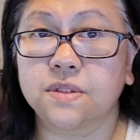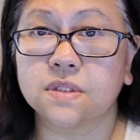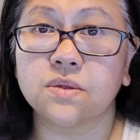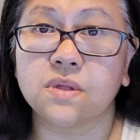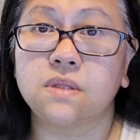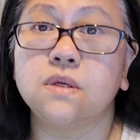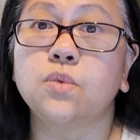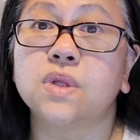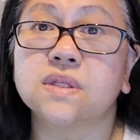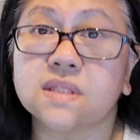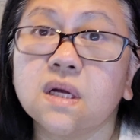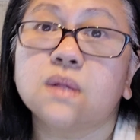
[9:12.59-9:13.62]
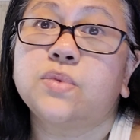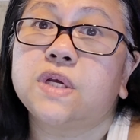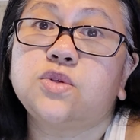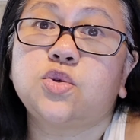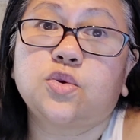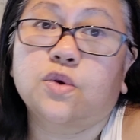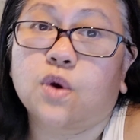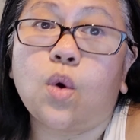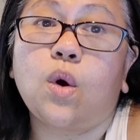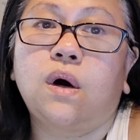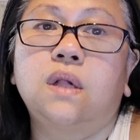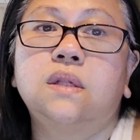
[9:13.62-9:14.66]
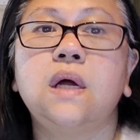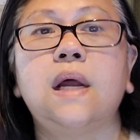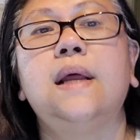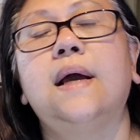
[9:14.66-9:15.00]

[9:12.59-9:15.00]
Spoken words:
So then you will still reach your goal